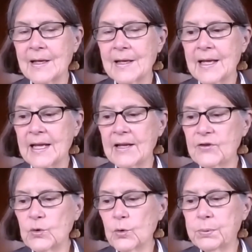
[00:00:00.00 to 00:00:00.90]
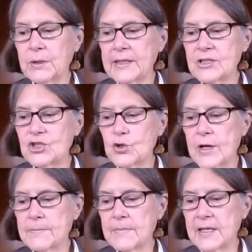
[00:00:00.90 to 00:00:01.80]
If you will please
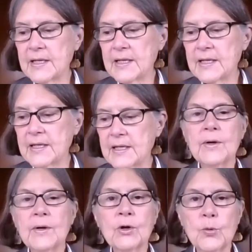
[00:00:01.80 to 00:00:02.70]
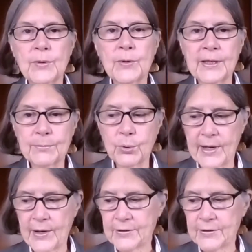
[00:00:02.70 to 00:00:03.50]
join me now in our opening prayer.